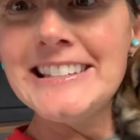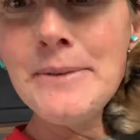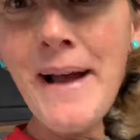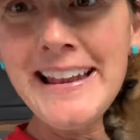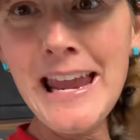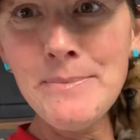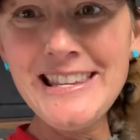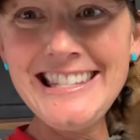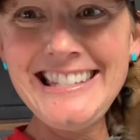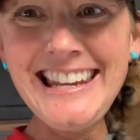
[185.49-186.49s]
Say, my name
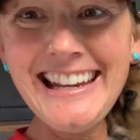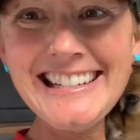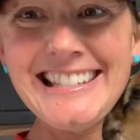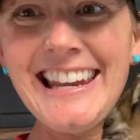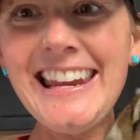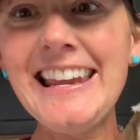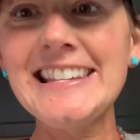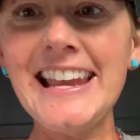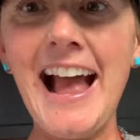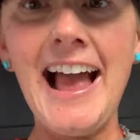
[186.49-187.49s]
is Dixie.
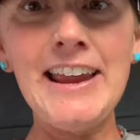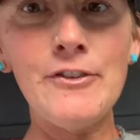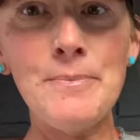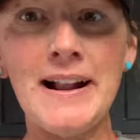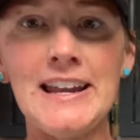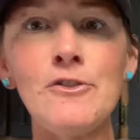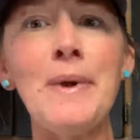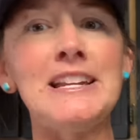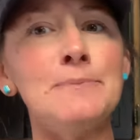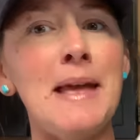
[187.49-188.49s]
Say hi, everybody.
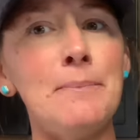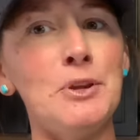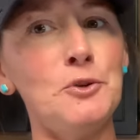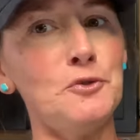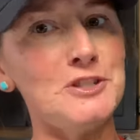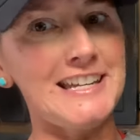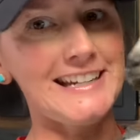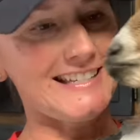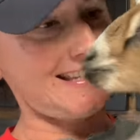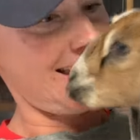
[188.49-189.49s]
Everybody's met beautiful
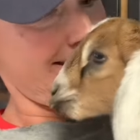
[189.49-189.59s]
Dixie.